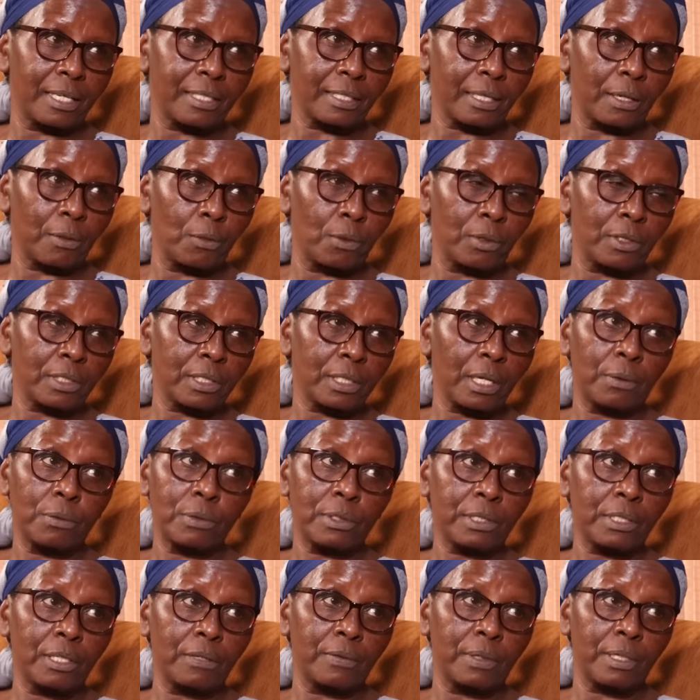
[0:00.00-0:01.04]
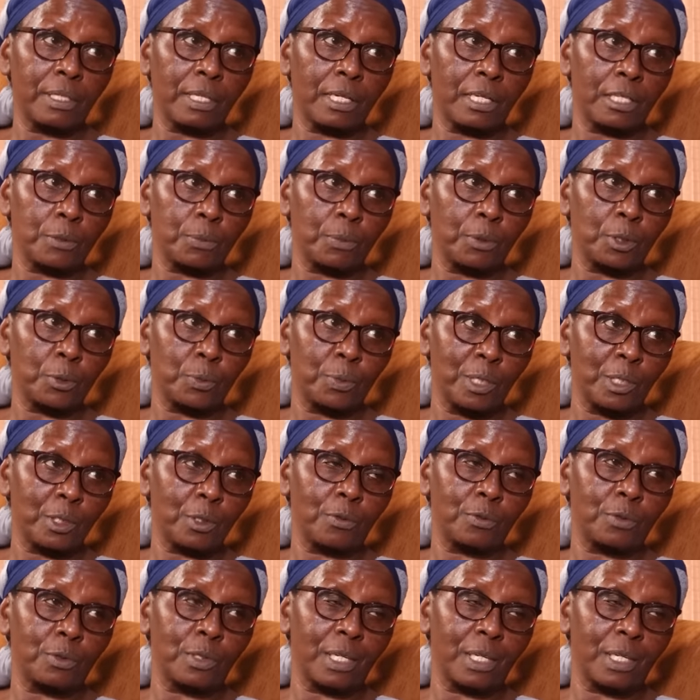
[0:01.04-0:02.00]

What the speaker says: as I was given the responsibility of